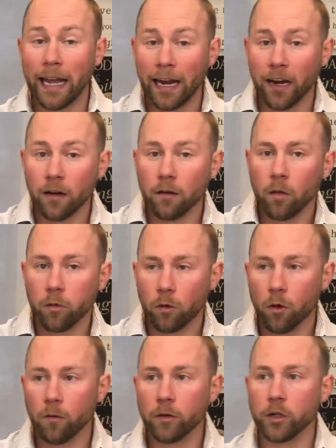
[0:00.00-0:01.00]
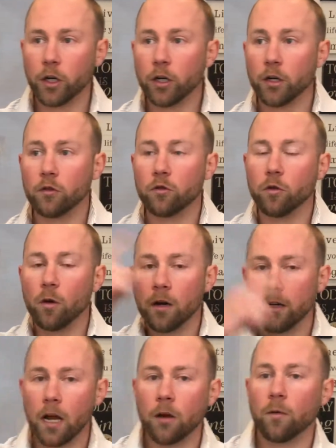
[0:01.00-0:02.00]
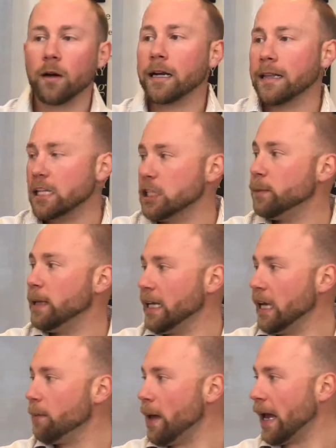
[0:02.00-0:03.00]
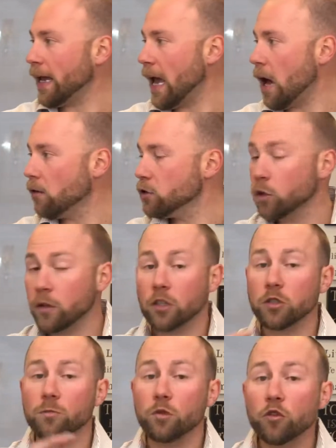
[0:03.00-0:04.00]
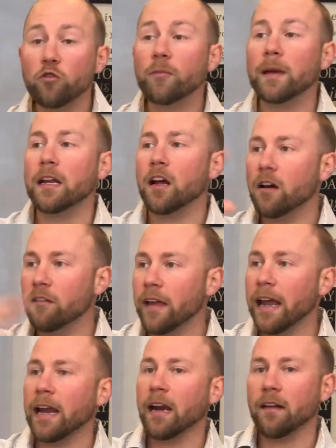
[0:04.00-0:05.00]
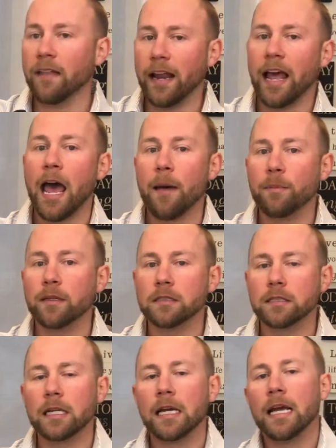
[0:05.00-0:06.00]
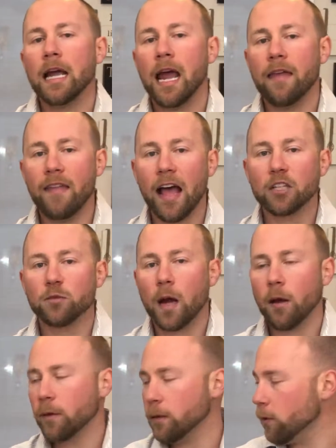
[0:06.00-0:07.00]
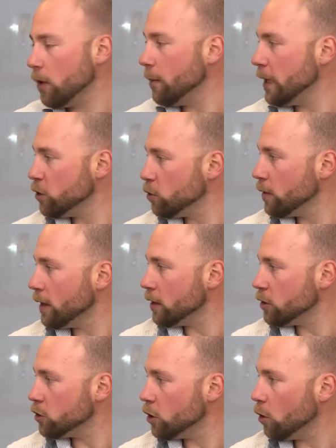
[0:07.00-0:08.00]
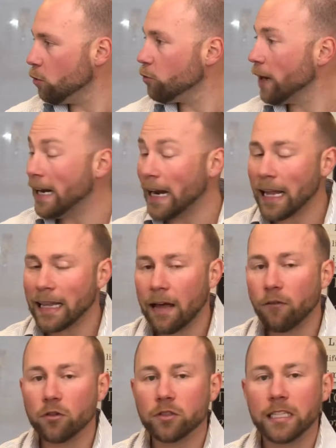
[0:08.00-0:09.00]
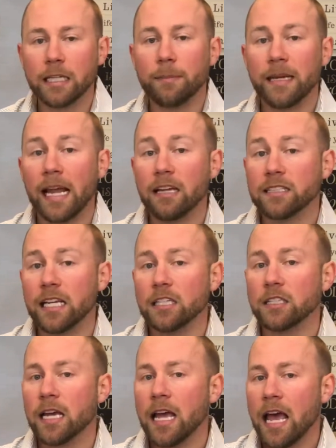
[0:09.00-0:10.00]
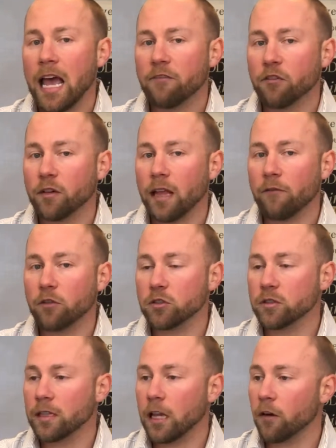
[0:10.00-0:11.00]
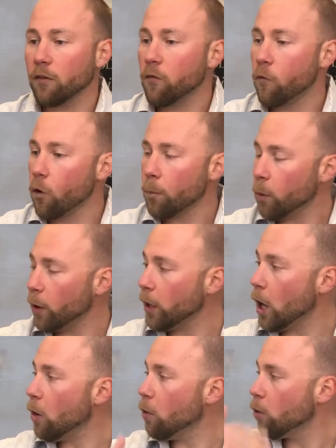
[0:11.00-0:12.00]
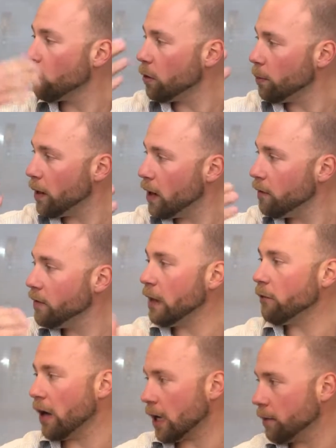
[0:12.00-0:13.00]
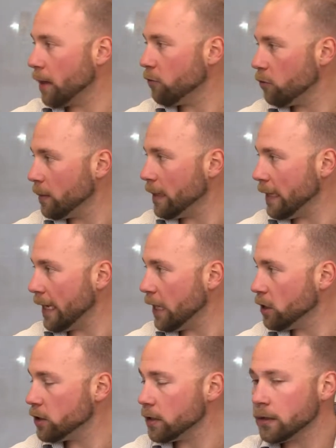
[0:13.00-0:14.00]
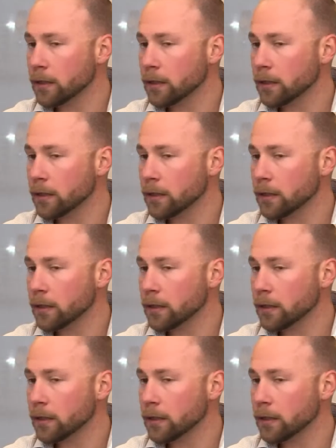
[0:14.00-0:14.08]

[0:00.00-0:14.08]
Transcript: air through a return, through our ductwork, and then spitting it back out. So there's movement of air that happens, and that's why we want to make sure that there's no radon levels. The EPA says for levels that are 4.0 or above, they recommend remediation.